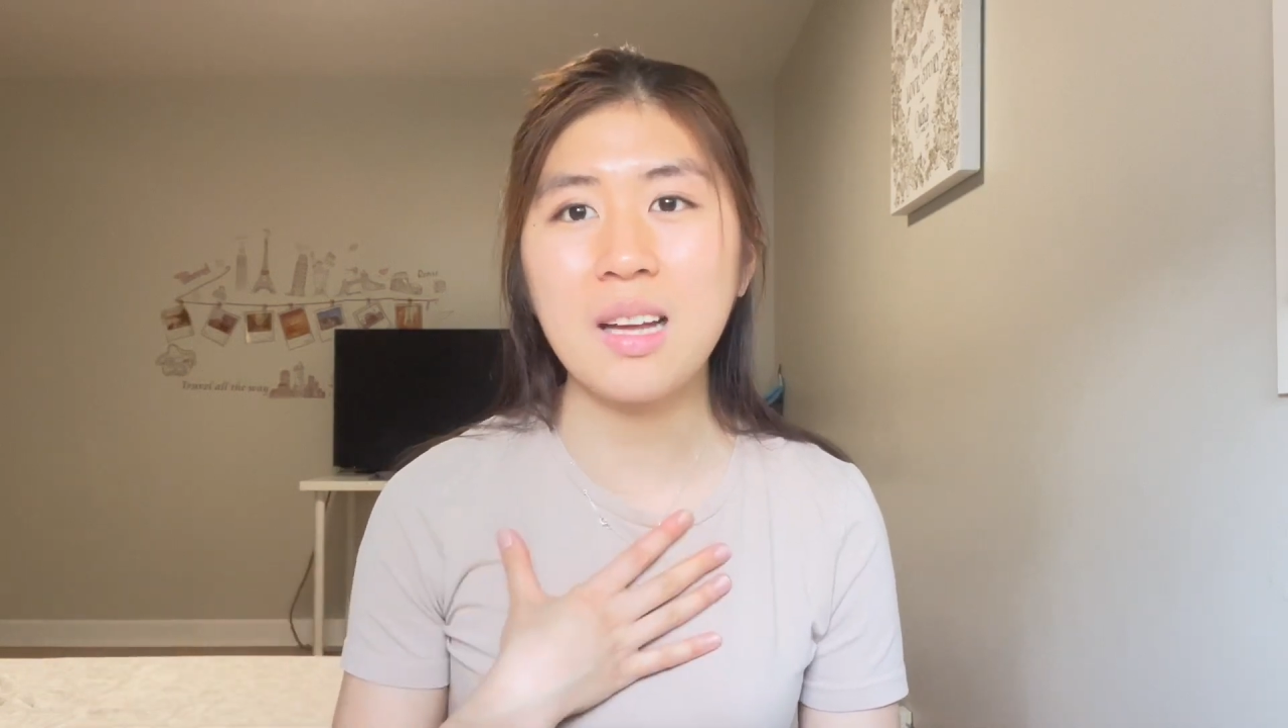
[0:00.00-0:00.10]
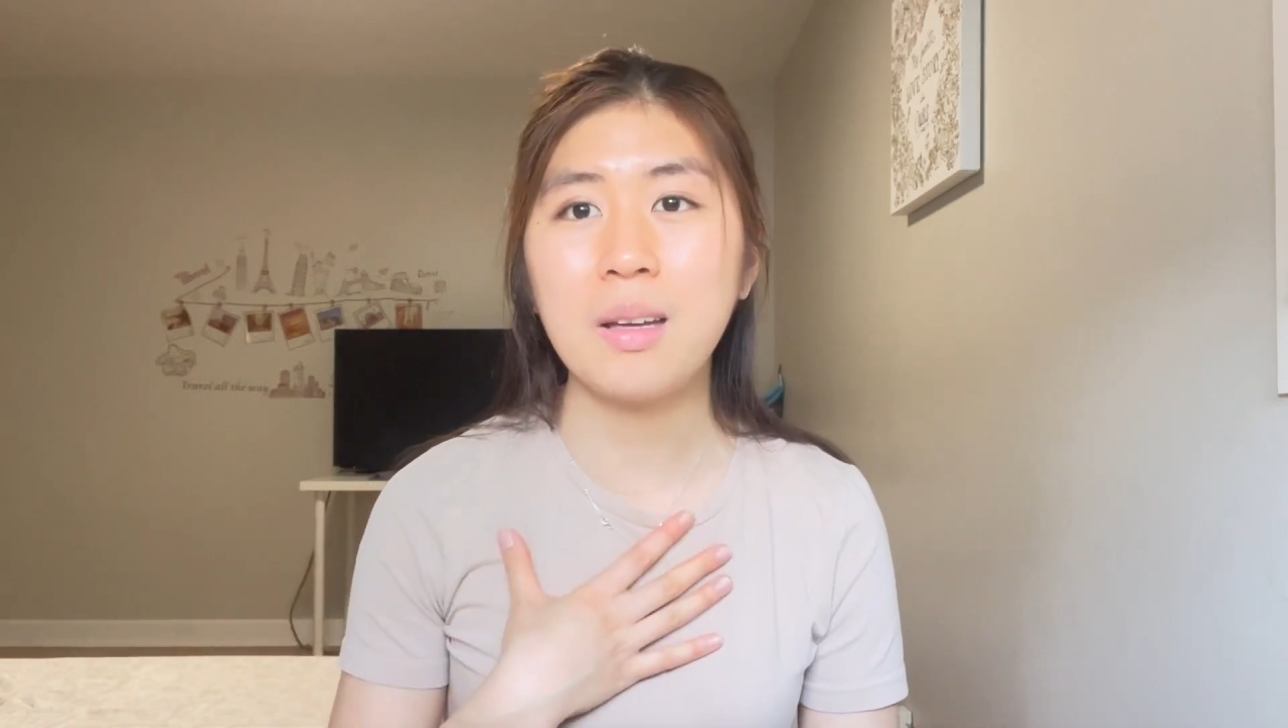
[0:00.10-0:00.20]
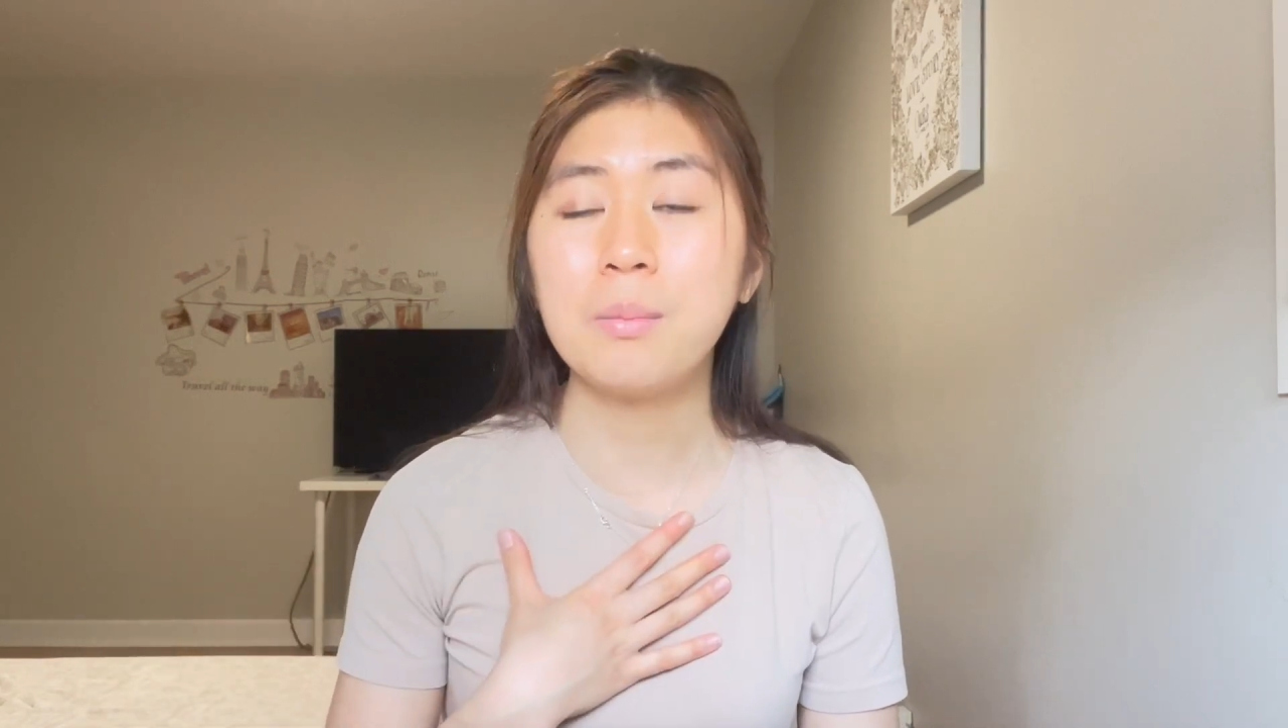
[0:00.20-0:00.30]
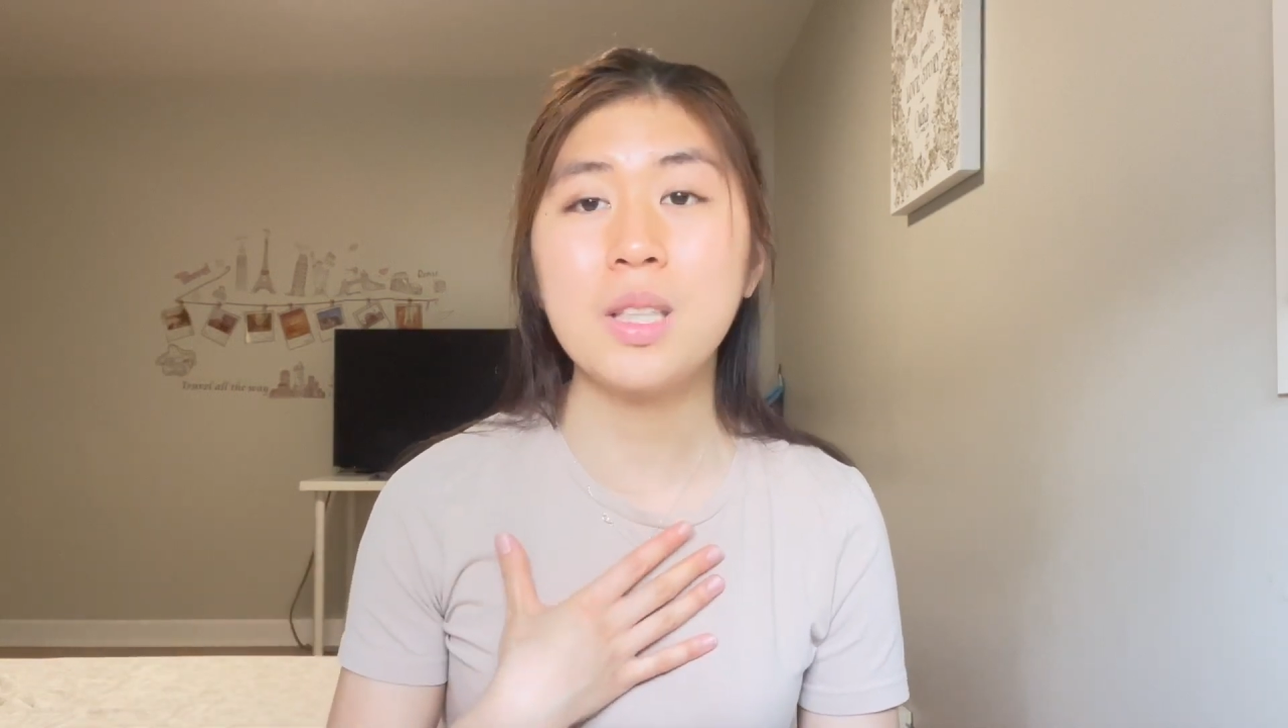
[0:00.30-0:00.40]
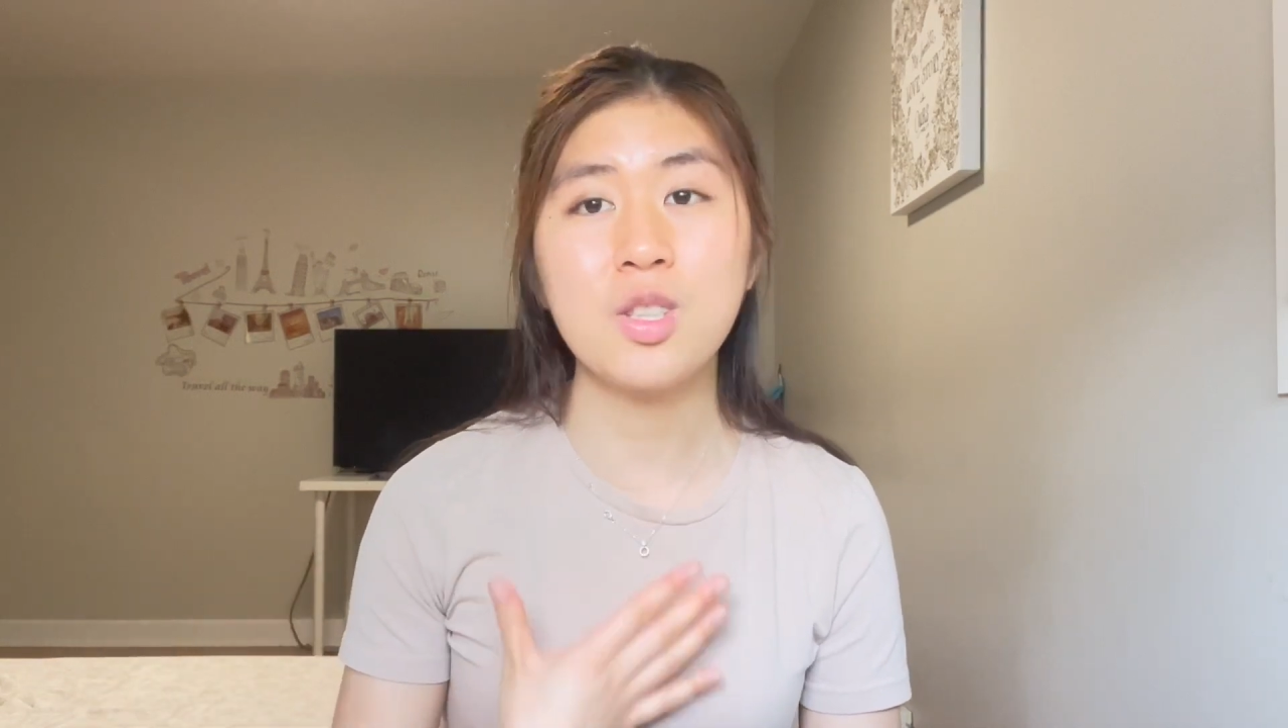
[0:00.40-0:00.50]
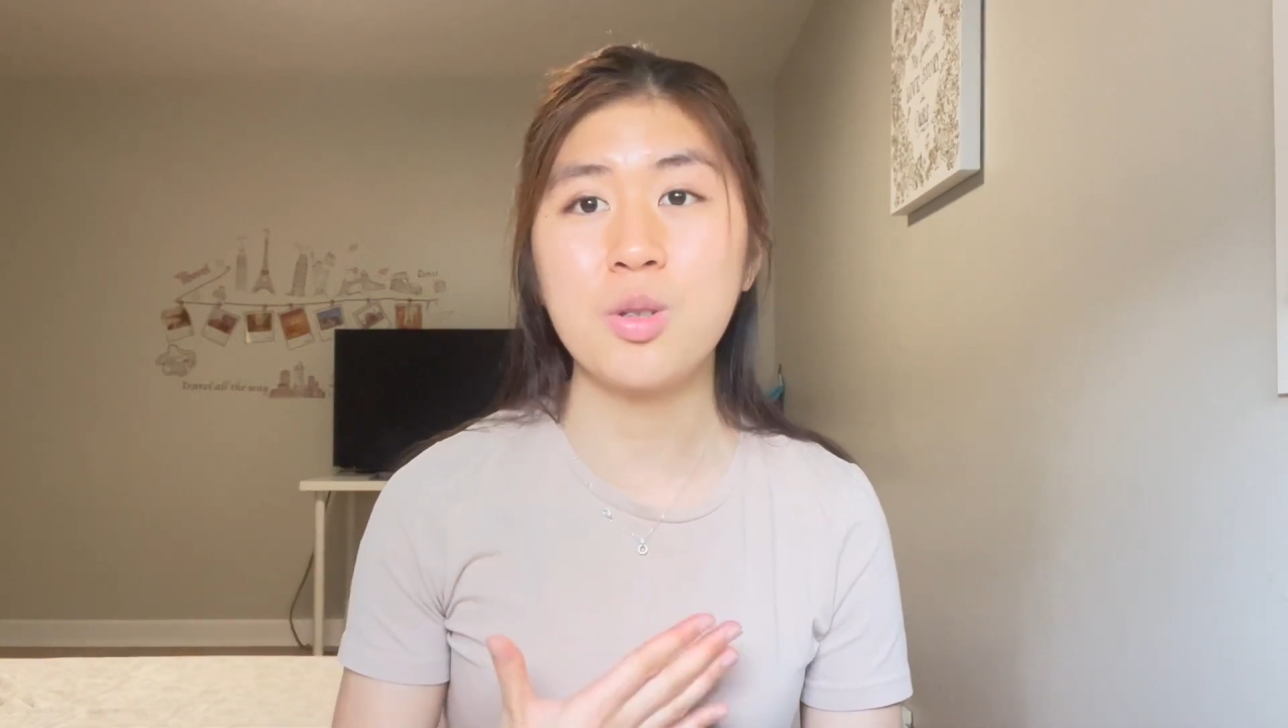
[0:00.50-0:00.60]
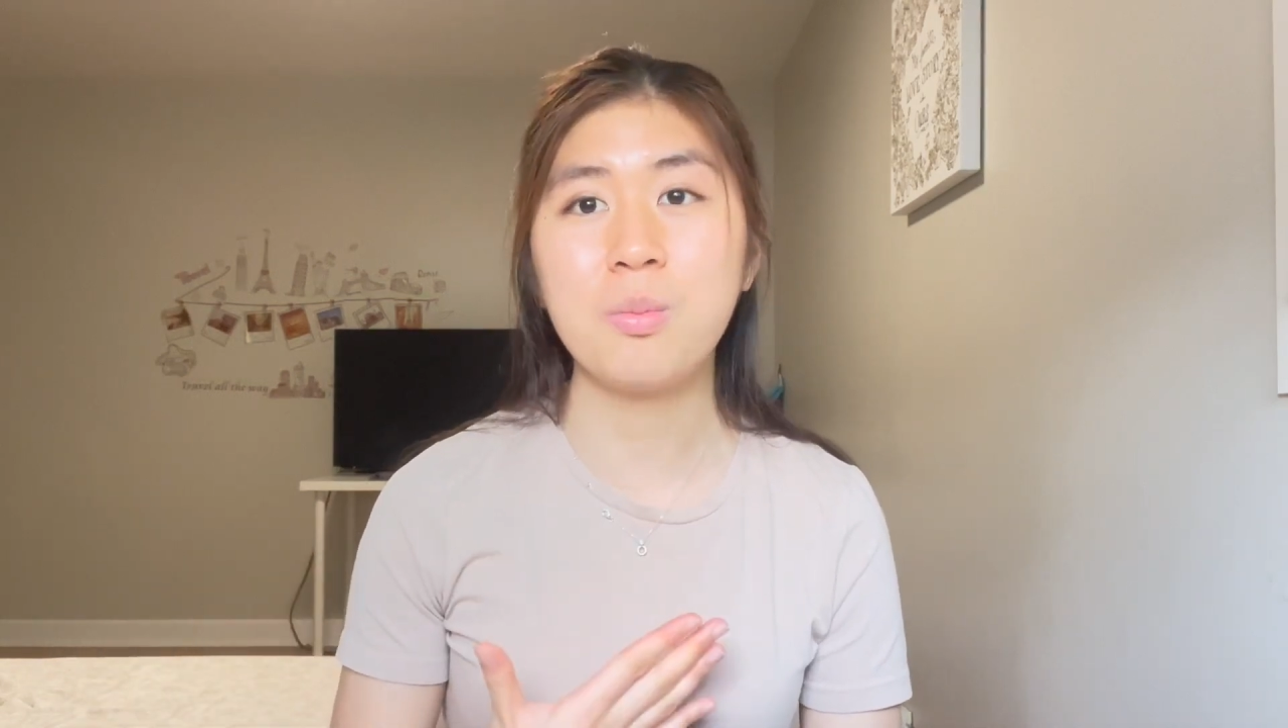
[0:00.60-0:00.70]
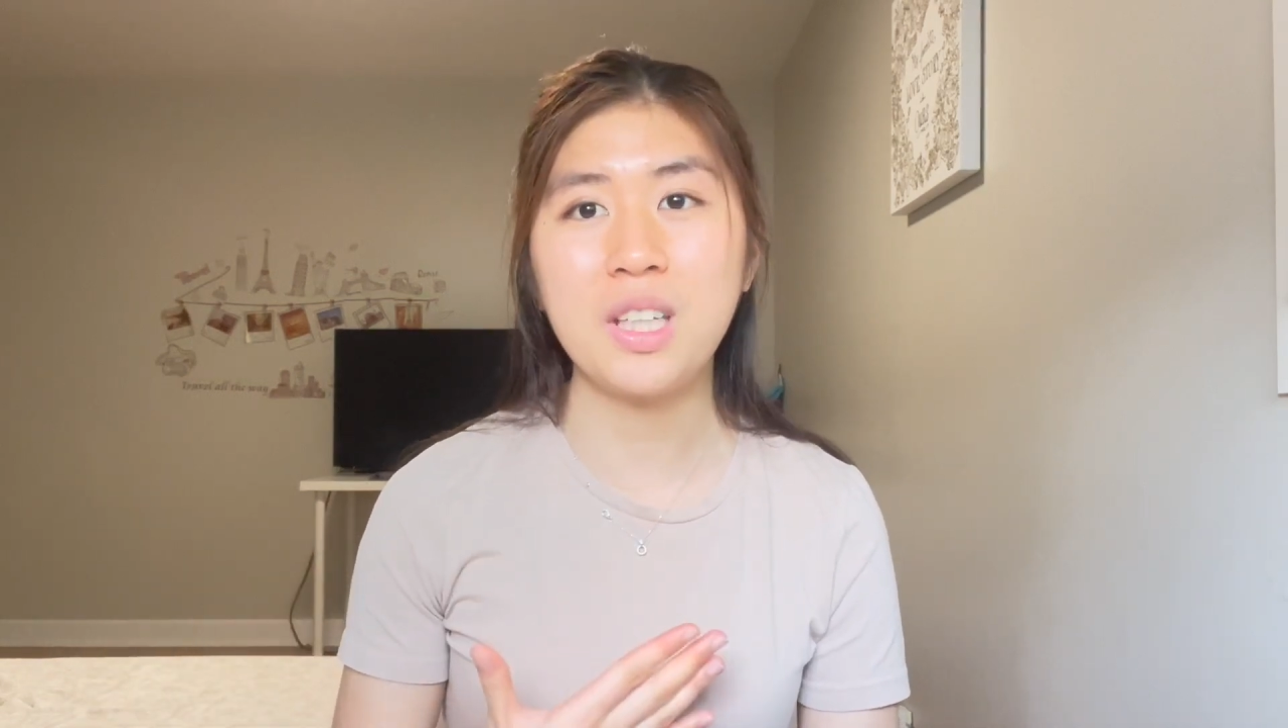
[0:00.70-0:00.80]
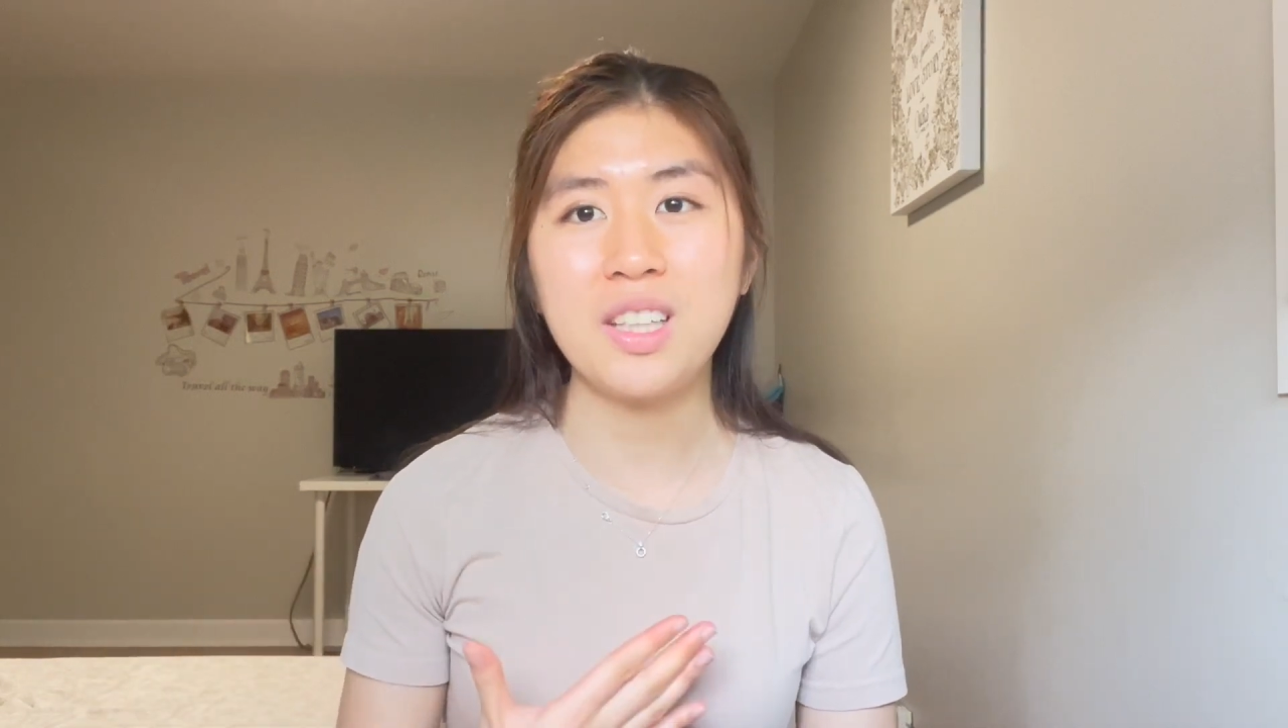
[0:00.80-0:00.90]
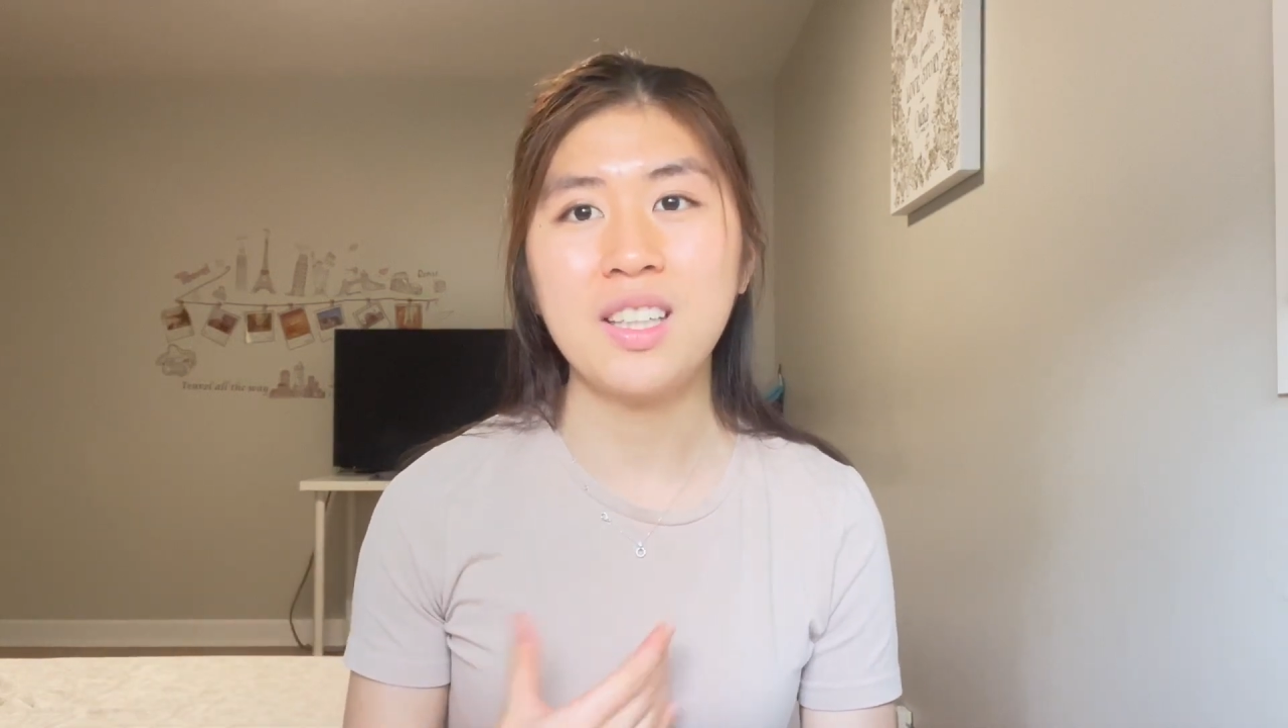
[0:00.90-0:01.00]
I mean, to
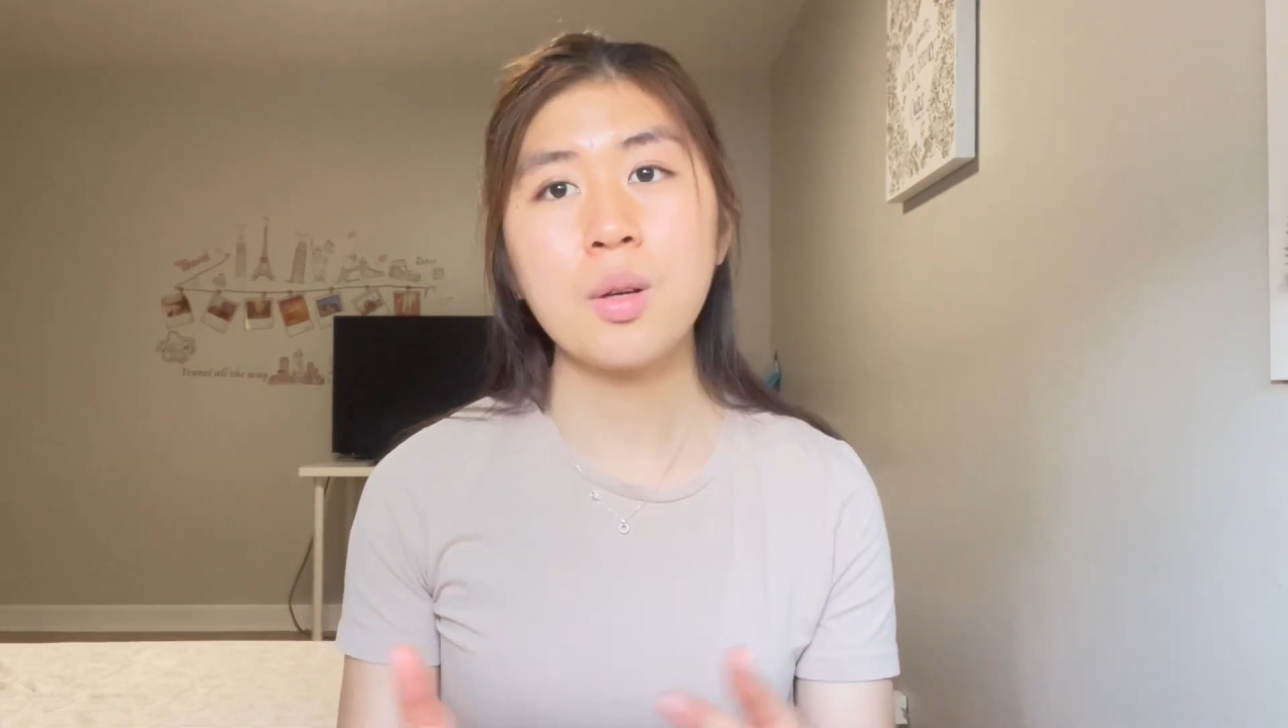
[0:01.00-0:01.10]
me.